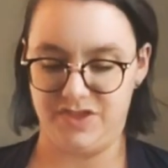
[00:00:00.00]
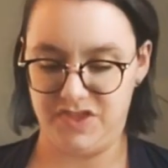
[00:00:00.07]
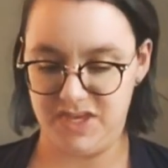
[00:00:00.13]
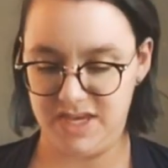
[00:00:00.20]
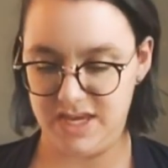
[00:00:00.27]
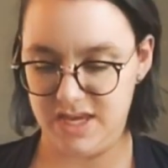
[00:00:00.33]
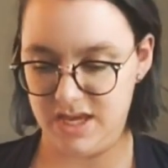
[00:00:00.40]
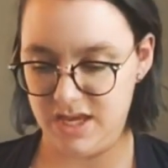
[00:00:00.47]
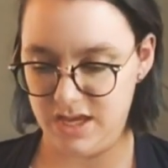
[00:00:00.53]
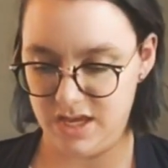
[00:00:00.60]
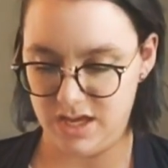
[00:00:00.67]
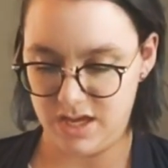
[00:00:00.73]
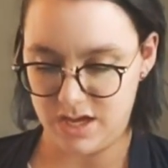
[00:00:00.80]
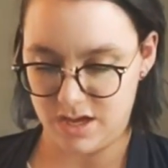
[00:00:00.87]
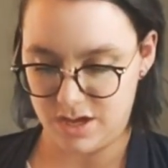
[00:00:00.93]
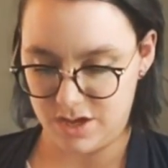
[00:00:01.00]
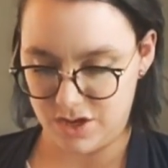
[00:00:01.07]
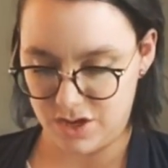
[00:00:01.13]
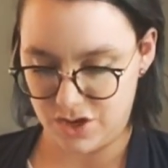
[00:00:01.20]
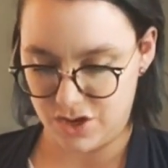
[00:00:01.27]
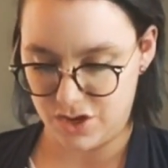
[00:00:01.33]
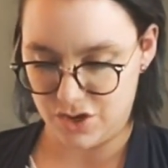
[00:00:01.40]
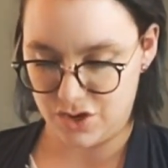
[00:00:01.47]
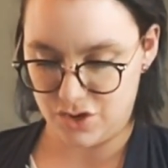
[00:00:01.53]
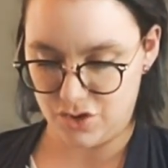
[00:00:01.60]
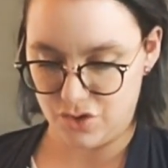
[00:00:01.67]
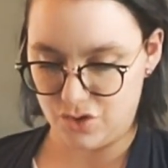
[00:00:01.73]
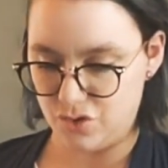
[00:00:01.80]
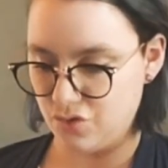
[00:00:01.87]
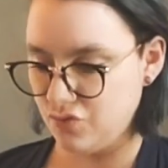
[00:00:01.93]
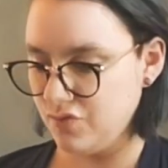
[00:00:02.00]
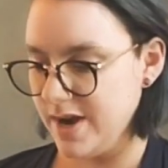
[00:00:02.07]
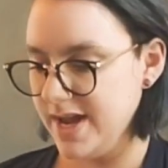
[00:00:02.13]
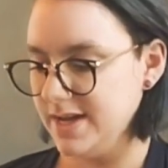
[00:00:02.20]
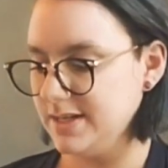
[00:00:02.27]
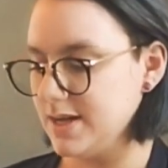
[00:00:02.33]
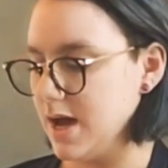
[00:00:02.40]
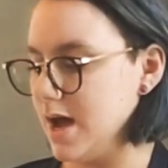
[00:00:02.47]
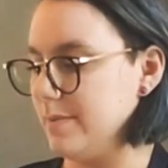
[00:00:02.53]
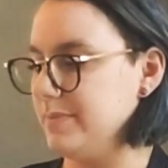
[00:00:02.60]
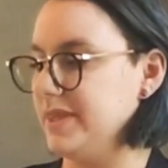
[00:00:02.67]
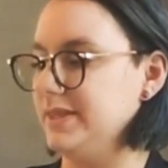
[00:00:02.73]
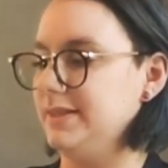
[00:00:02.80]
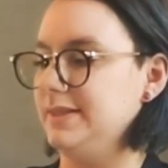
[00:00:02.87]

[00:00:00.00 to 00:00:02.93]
The gray top, the